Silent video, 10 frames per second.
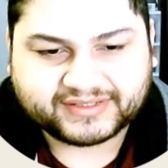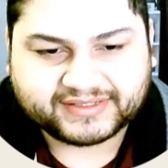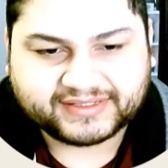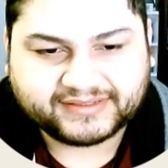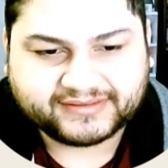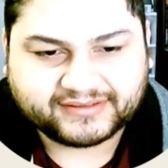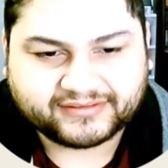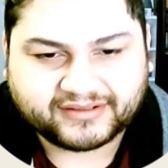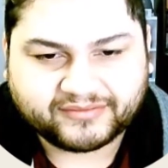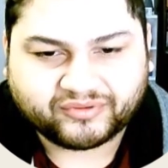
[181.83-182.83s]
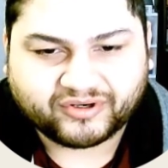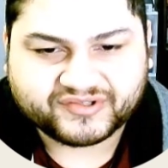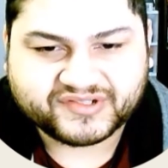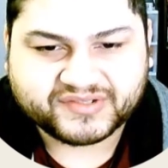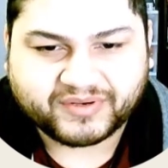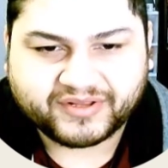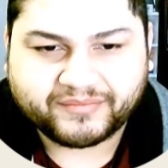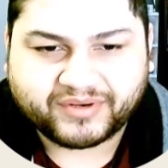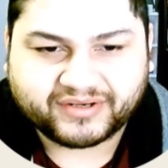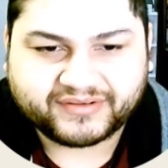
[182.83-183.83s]
in and processed by the
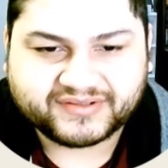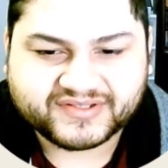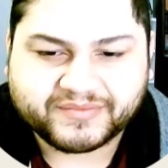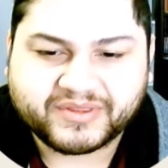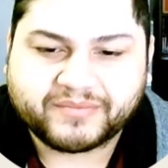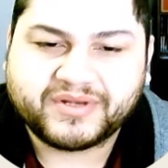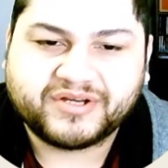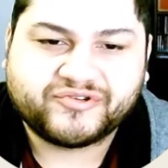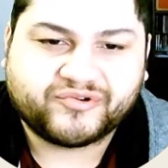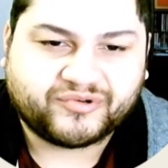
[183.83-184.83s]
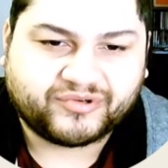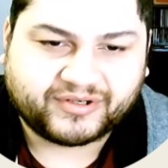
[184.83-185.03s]
body. Some of the major